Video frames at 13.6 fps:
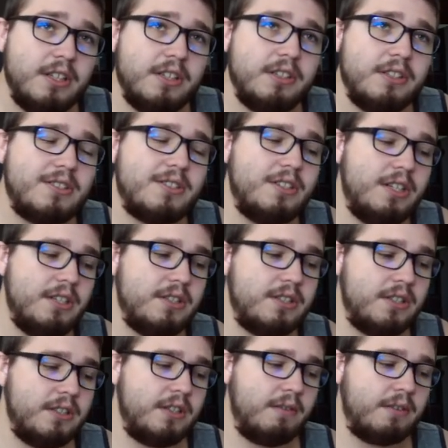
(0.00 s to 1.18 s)

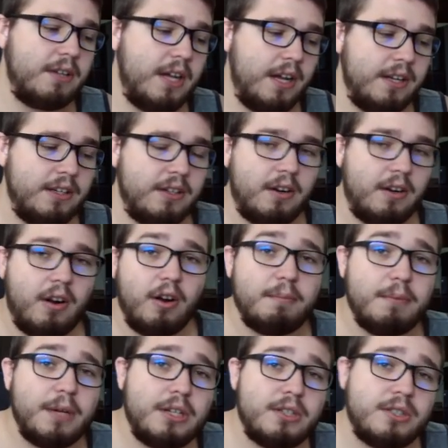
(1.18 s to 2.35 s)
season of kind of
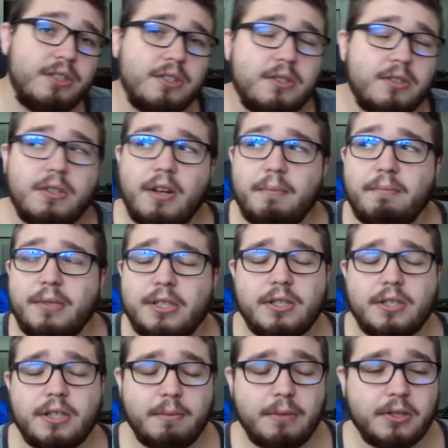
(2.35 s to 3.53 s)
automation, so I'm
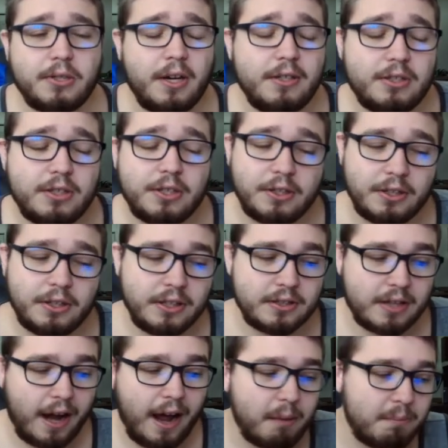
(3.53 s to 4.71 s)
just going to be touching the
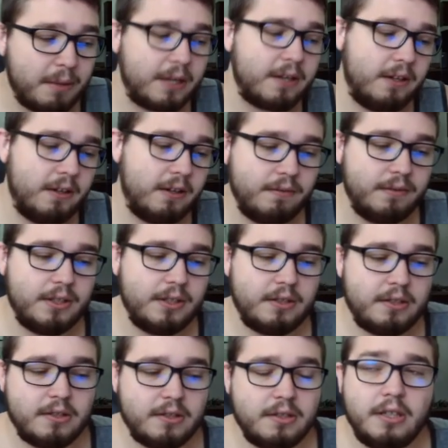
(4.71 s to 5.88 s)
topic of
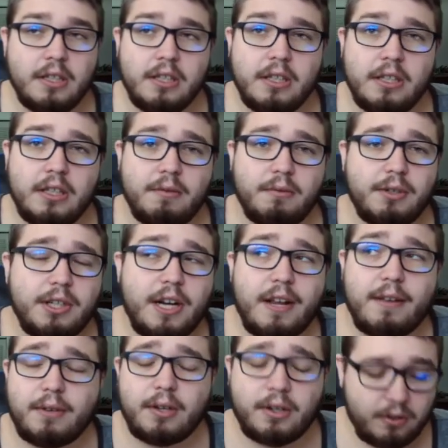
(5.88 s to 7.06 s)
this. We're going to
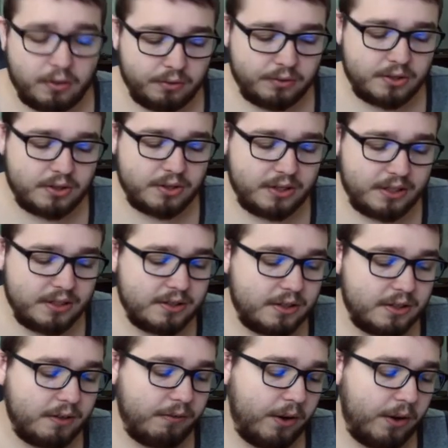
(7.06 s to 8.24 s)
have our own
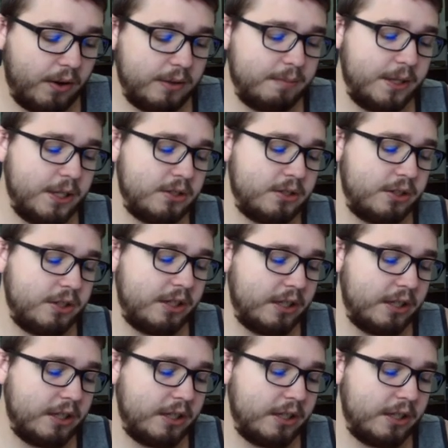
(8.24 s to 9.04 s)
season of automation.